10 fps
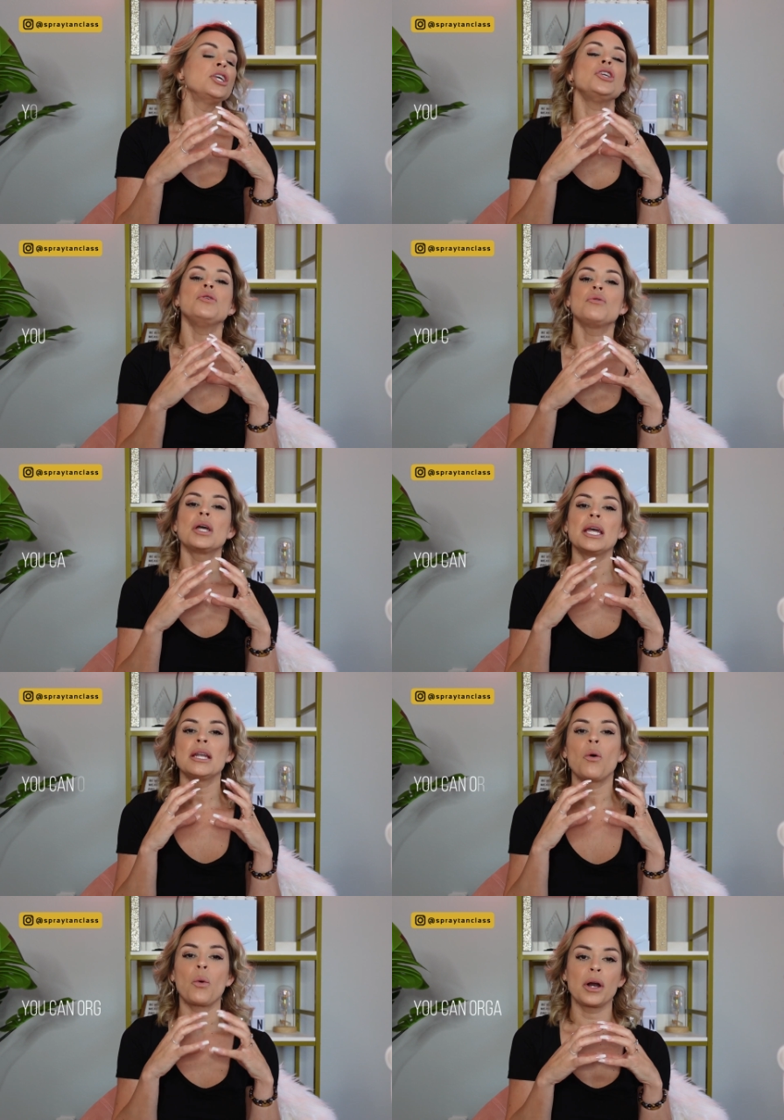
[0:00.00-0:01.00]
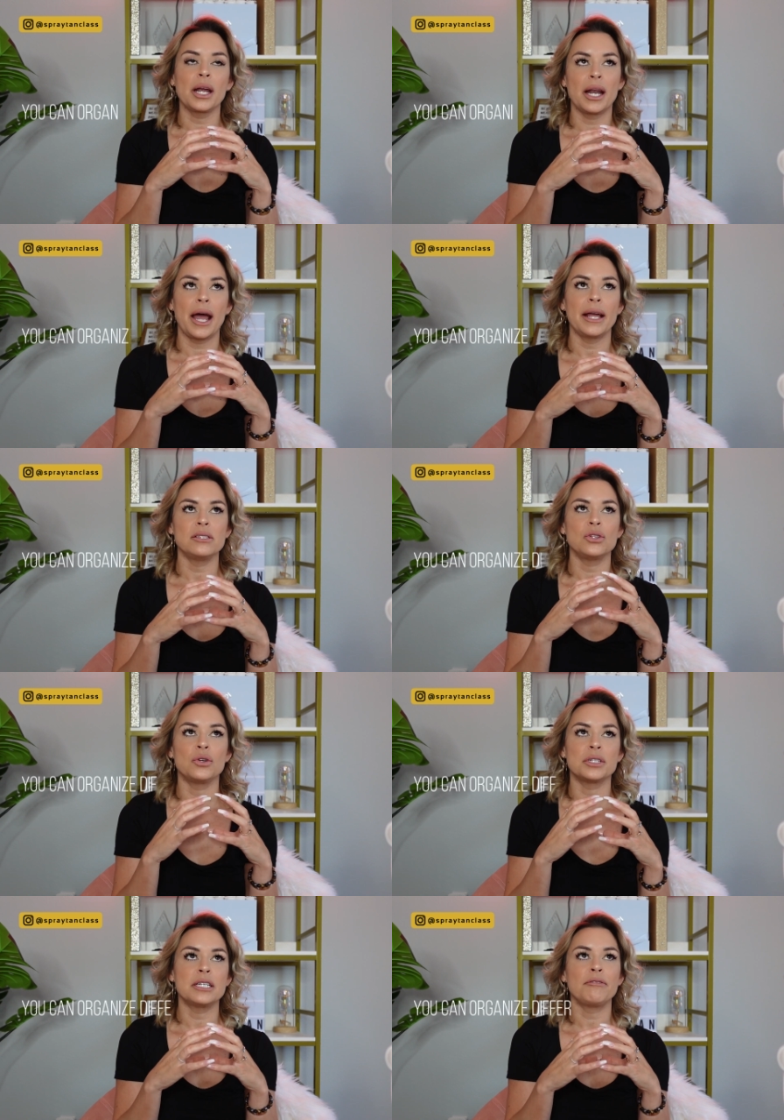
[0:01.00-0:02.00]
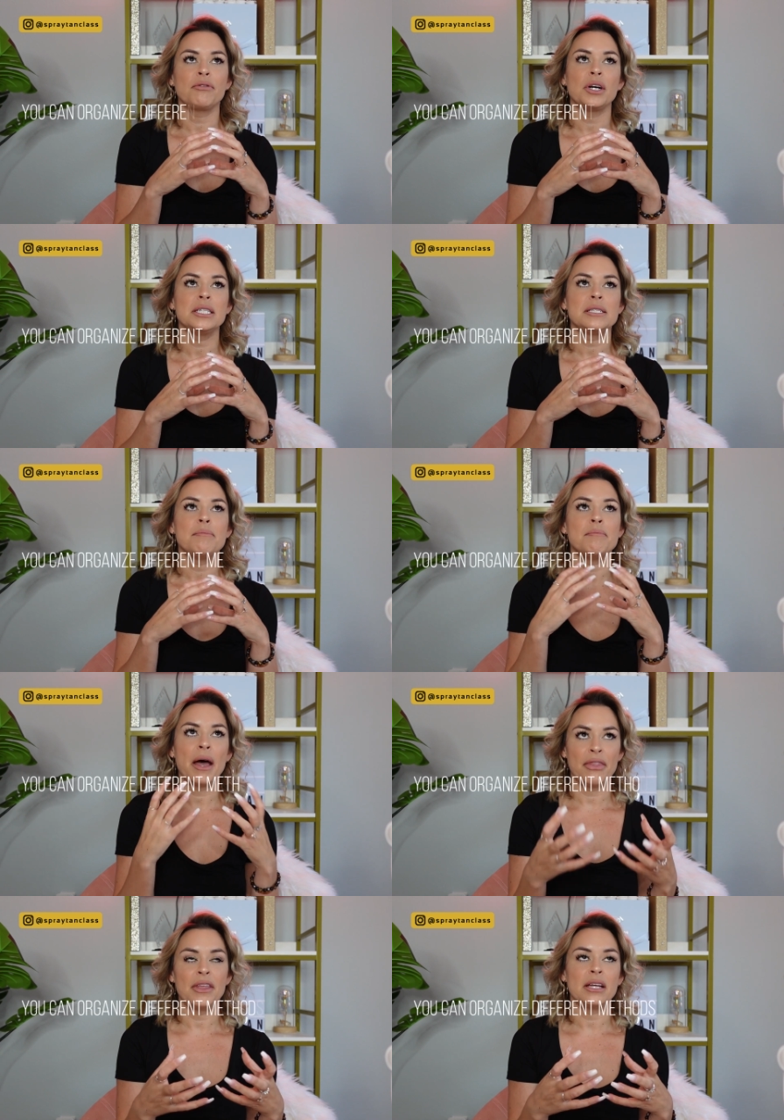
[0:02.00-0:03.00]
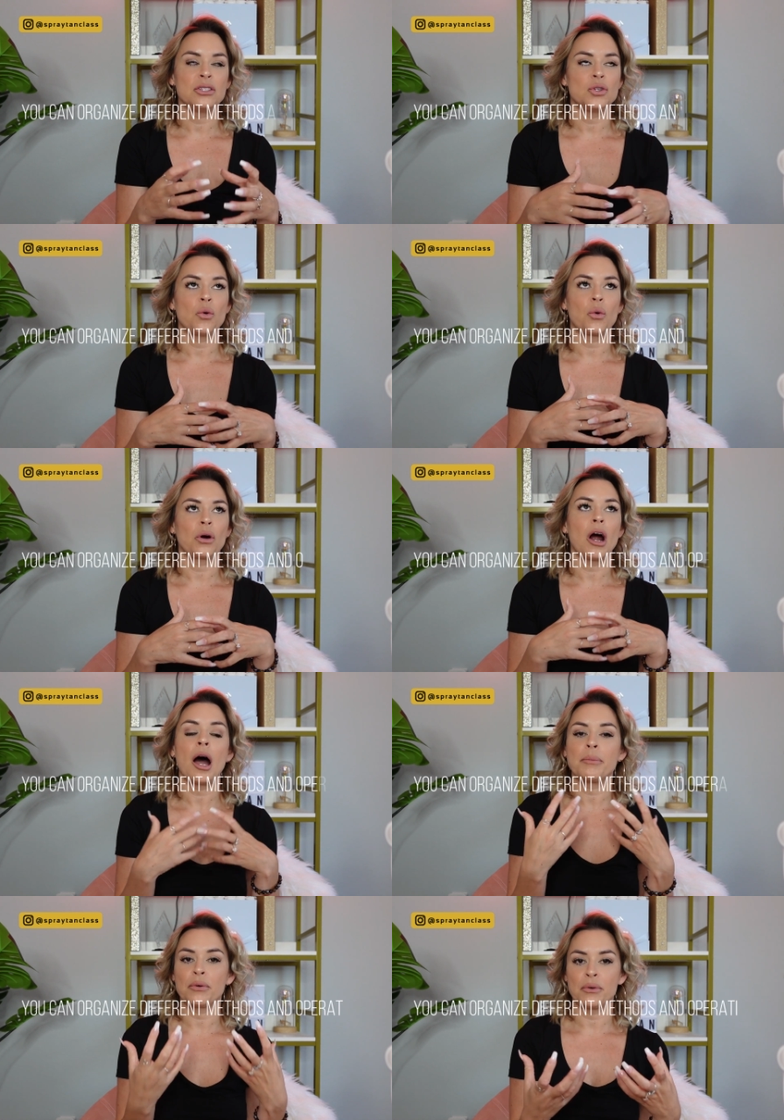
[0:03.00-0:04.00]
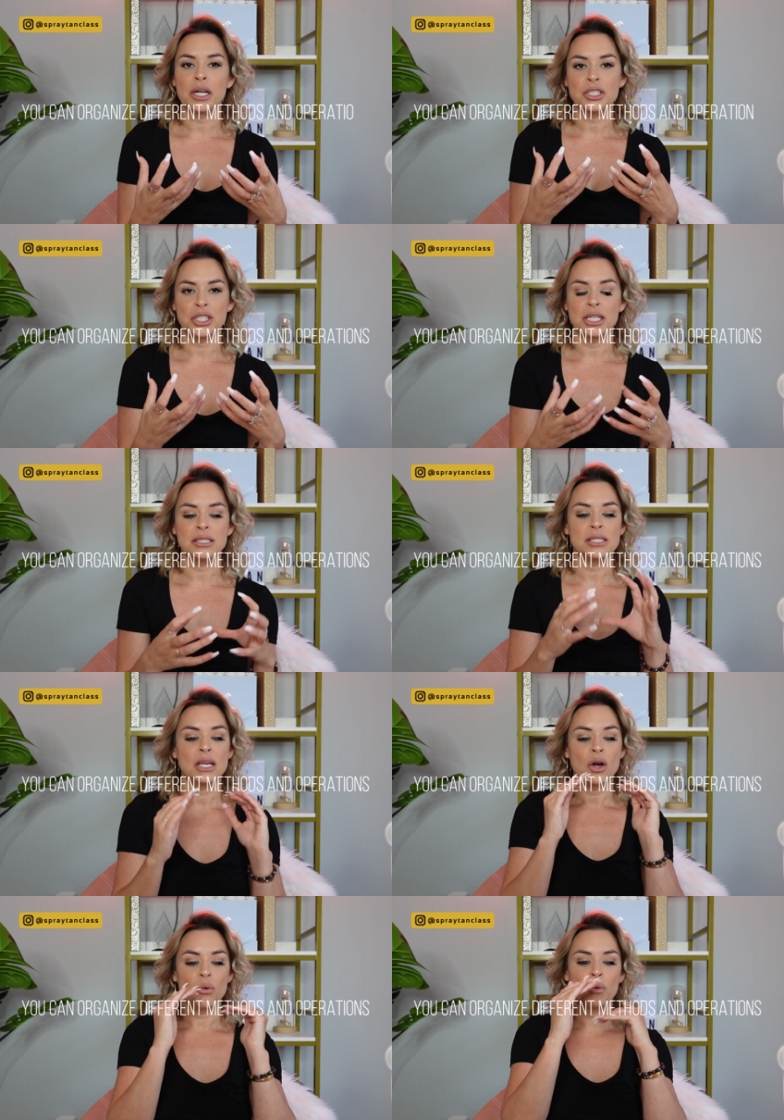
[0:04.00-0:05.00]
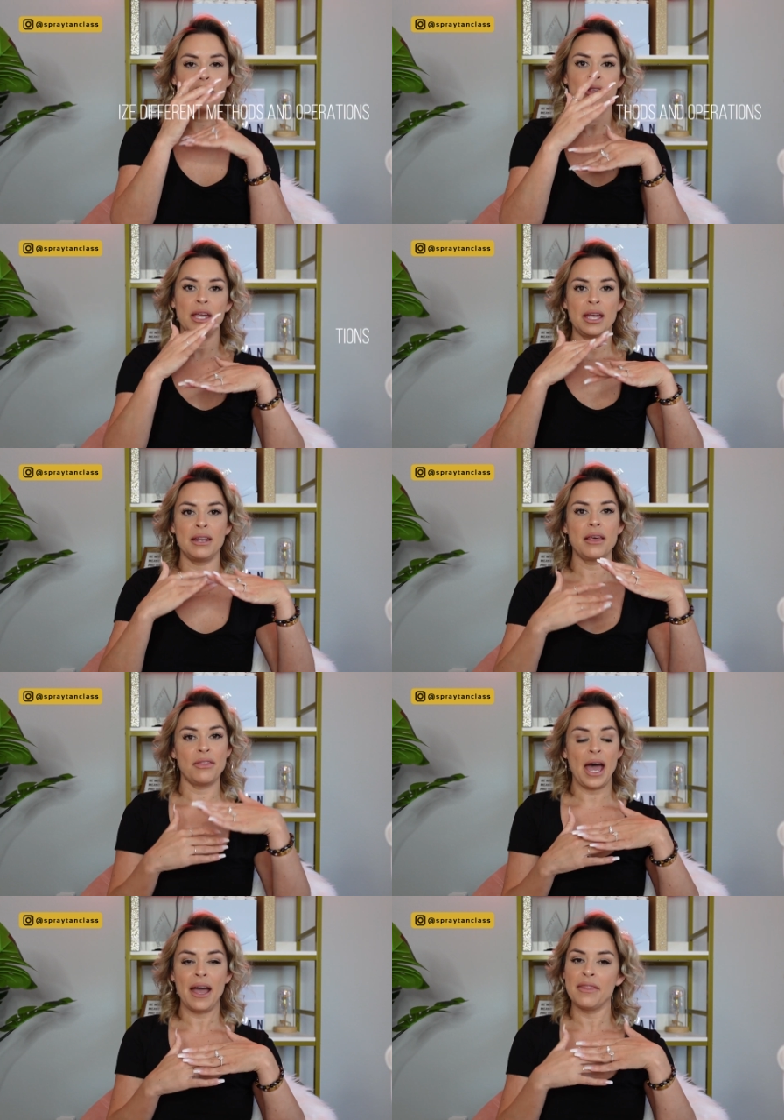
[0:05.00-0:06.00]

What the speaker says: you can organize your different methods or operations within that.